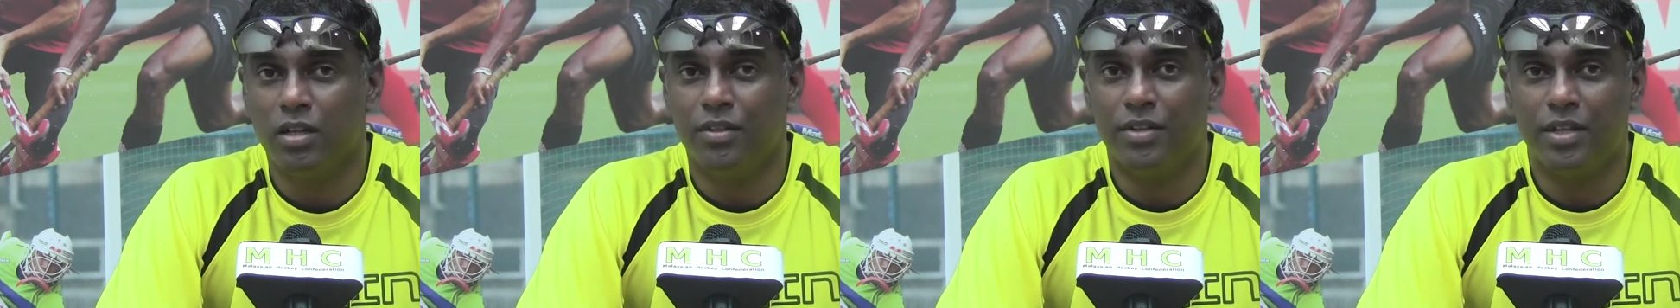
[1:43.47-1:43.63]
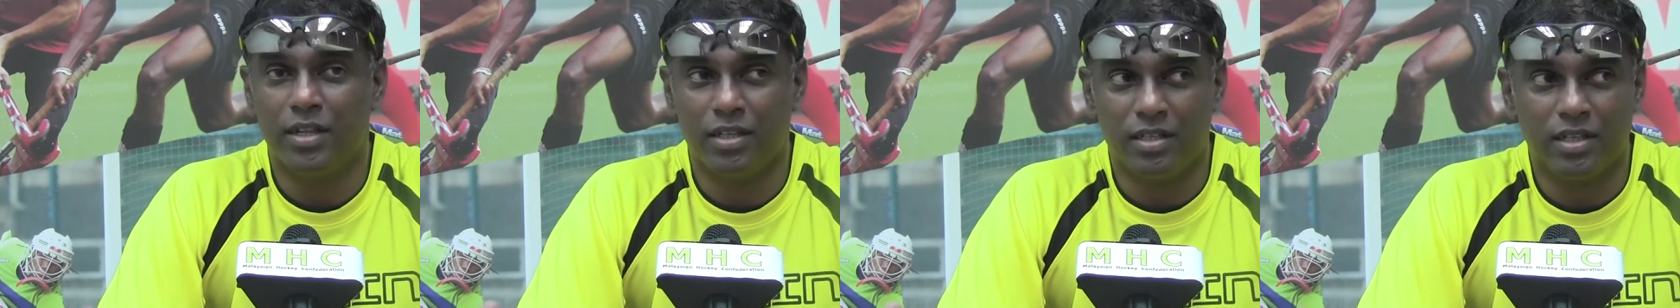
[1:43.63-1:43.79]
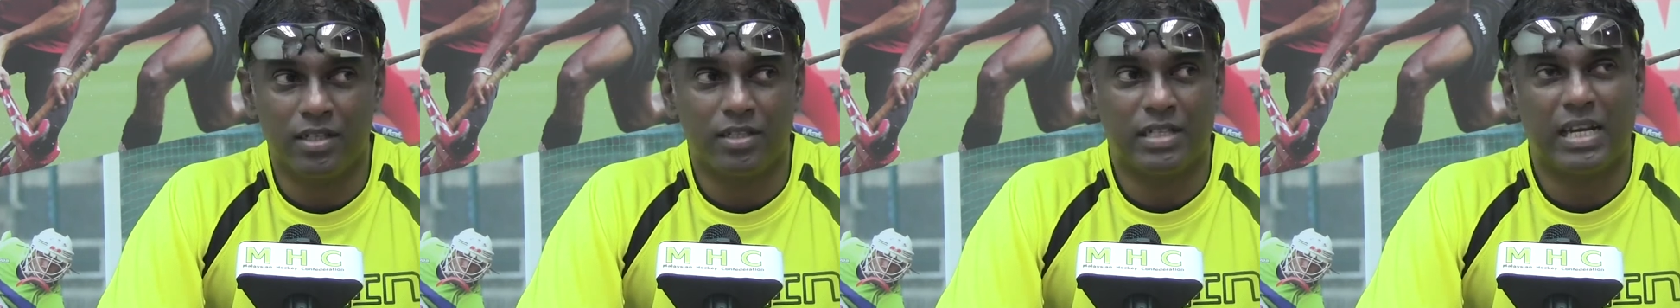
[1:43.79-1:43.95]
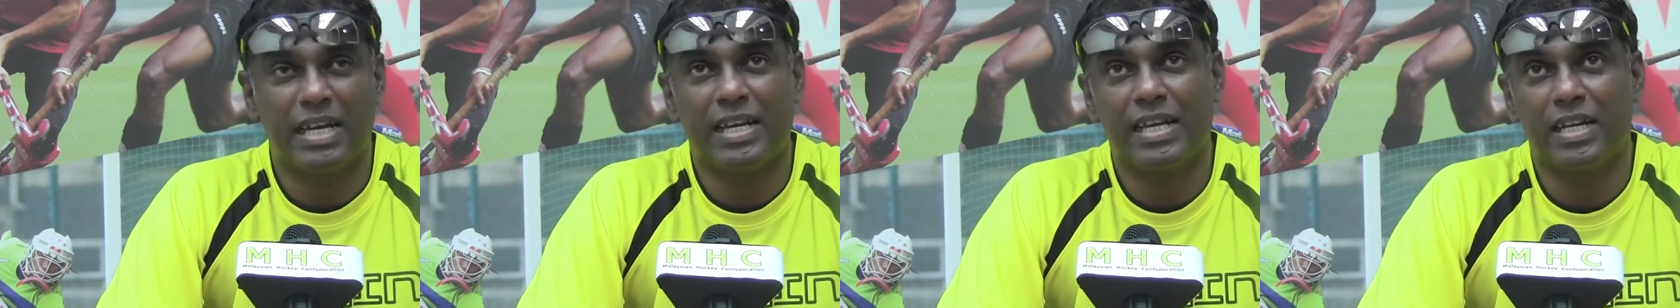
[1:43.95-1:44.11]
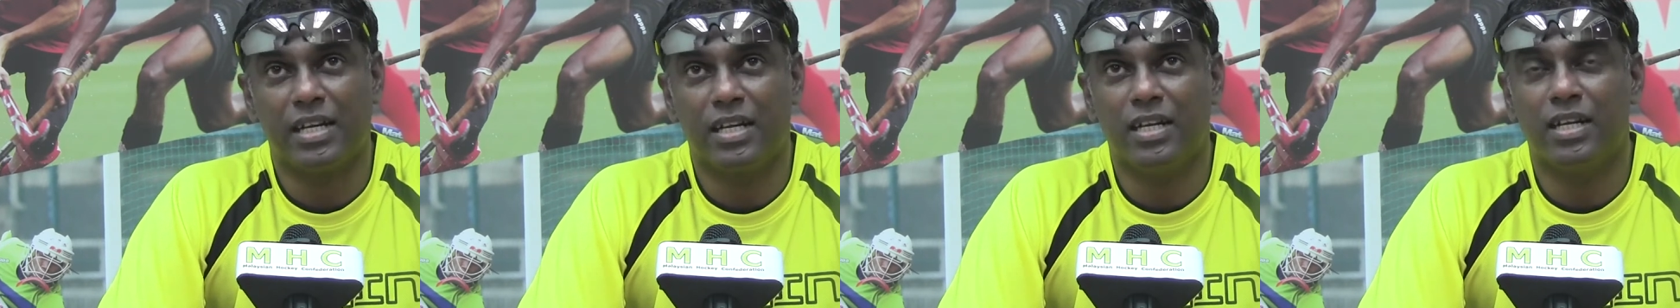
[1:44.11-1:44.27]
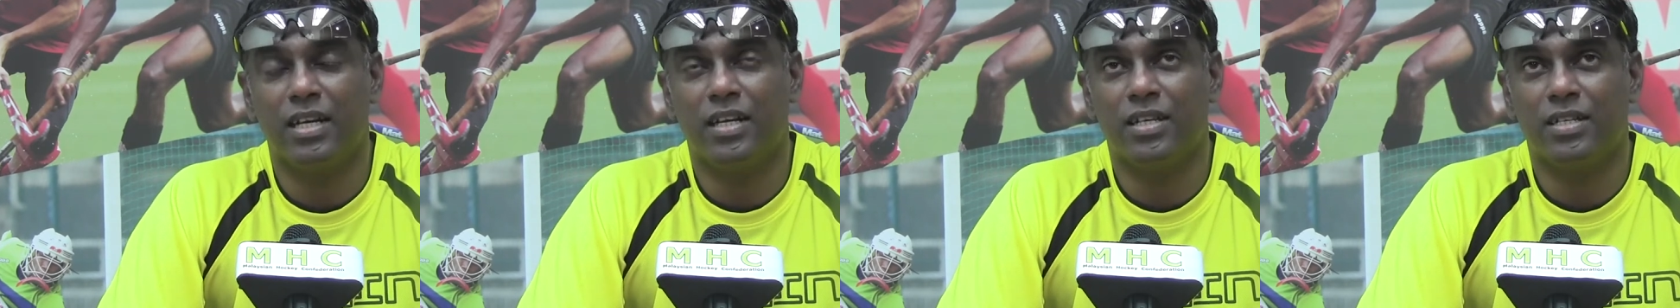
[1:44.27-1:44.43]
the
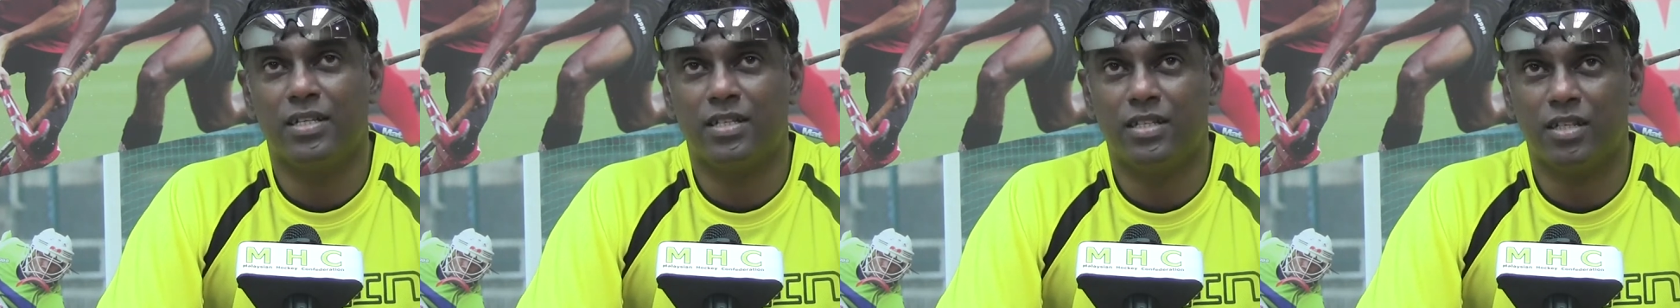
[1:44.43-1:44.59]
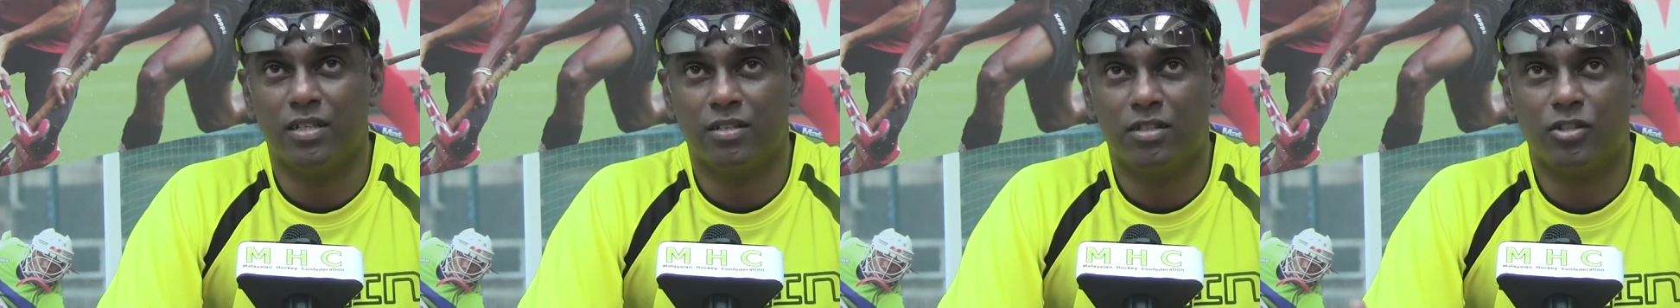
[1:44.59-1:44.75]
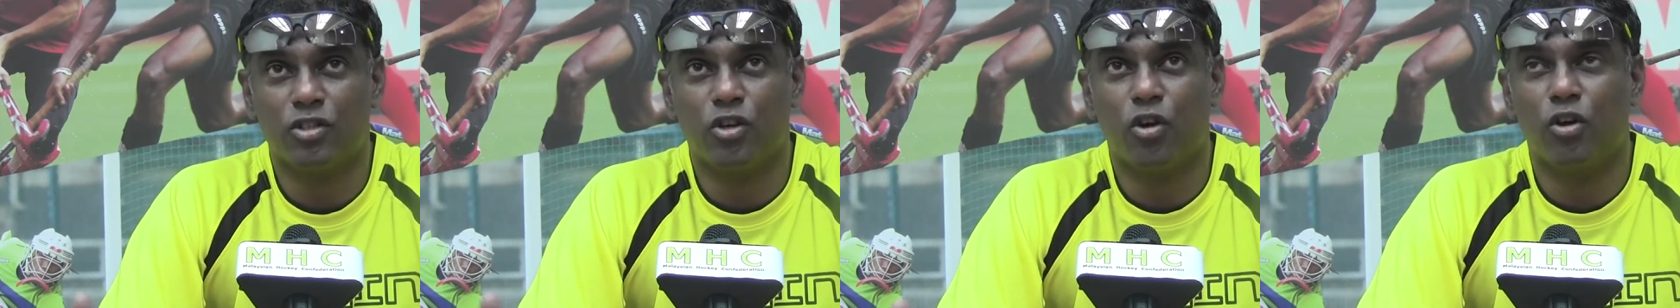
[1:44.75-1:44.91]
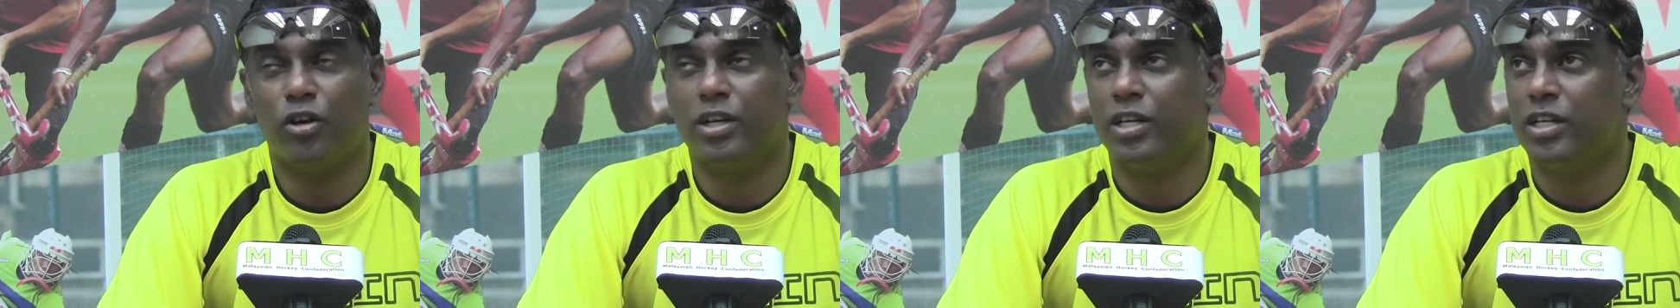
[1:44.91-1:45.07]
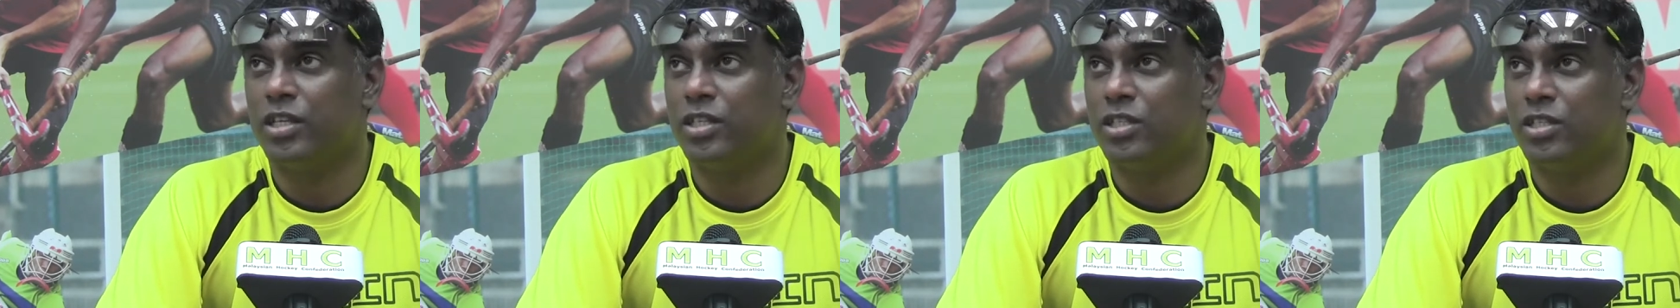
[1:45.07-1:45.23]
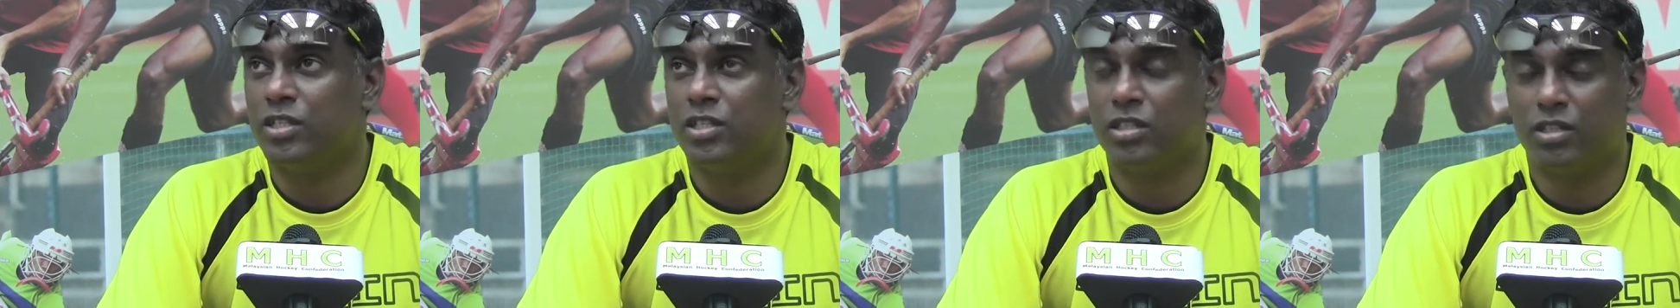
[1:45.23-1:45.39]
tiredness, the
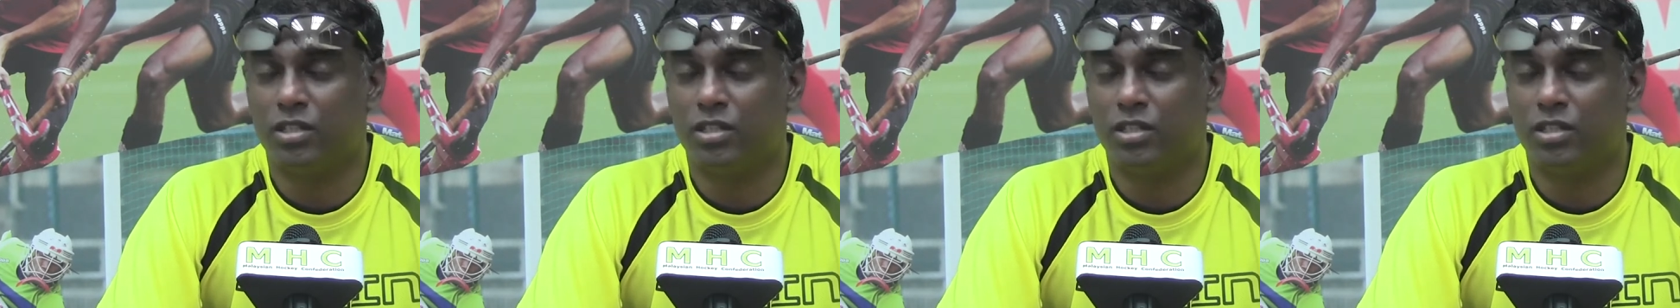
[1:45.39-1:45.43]
soreness,